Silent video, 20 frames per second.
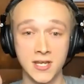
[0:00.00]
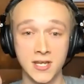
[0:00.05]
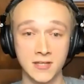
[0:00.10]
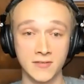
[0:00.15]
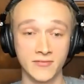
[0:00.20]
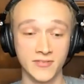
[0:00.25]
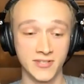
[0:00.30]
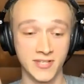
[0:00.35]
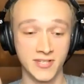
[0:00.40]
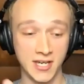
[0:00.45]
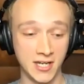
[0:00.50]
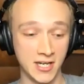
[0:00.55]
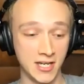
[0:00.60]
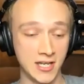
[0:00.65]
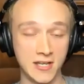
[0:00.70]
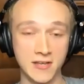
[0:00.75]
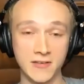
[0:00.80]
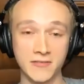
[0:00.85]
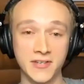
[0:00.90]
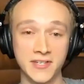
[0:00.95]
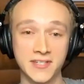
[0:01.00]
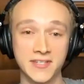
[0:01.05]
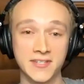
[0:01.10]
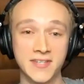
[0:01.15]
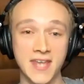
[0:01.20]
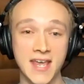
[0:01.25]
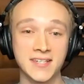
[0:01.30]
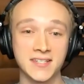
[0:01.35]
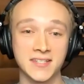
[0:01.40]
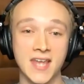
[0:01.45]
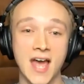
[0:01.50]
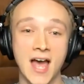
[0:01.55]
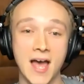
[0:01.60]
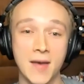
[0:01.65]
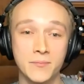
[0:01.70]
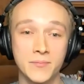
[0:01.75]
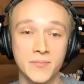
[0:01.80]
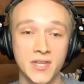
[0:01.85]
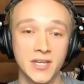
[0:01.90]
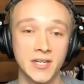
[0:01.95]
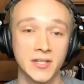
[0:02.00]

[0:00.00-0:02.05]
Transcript: in the vicinity of his desktop,